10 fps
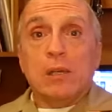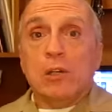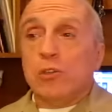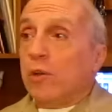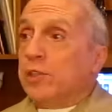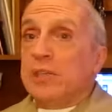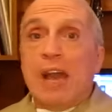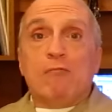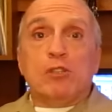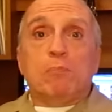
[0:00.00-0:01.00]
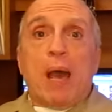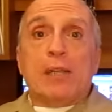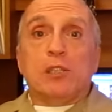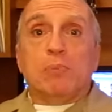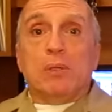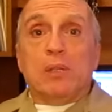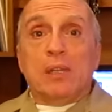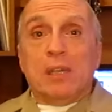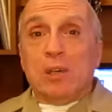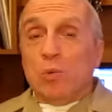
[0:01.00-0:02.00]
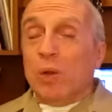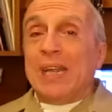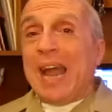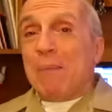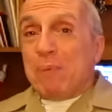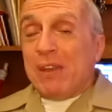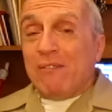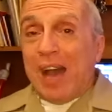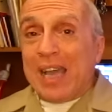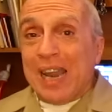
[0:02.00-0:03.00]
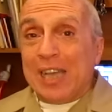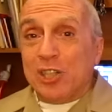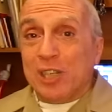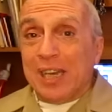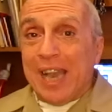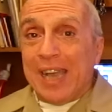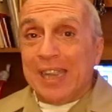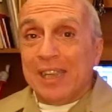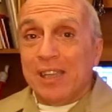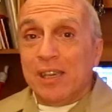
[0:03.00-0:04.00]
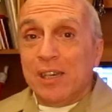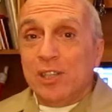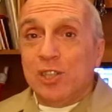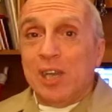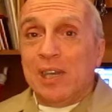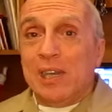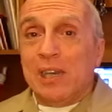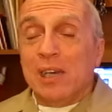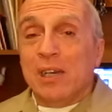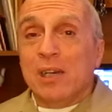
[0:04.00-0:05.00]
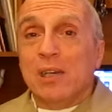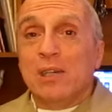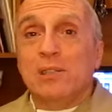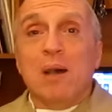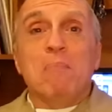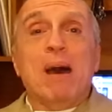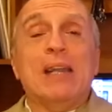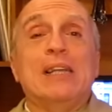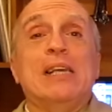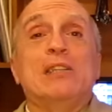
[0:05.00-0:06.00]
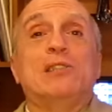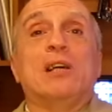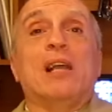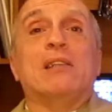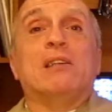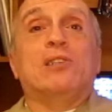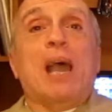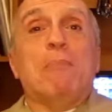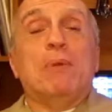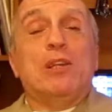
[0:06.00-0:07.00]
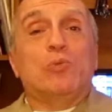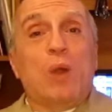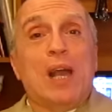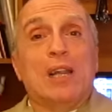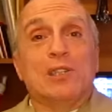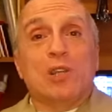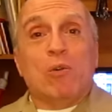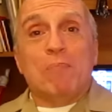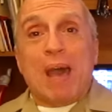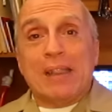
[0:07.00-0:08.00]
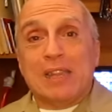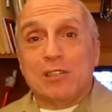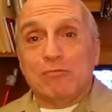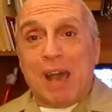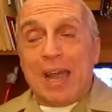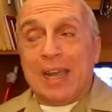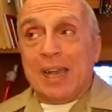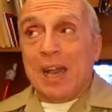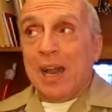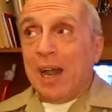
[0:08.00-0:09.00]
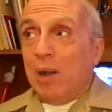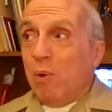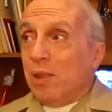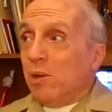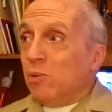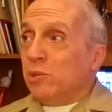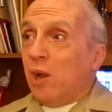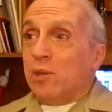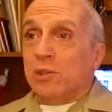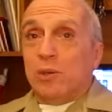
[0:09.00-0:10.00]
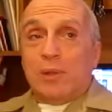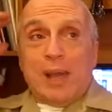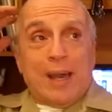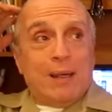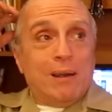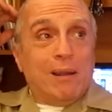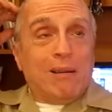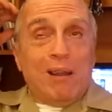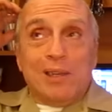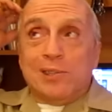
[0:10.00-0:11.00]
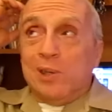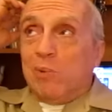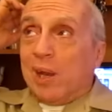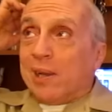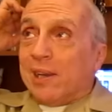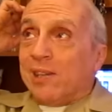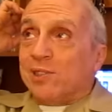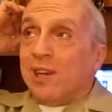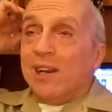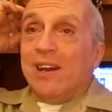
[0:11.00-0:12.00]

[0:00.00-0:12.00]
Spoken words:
So is he not responsible? Will he not be in violation again? Gee, somebody needs to let the Japanese whalers know about this writing. I wonder who's going to do that. Call it G-Walkers.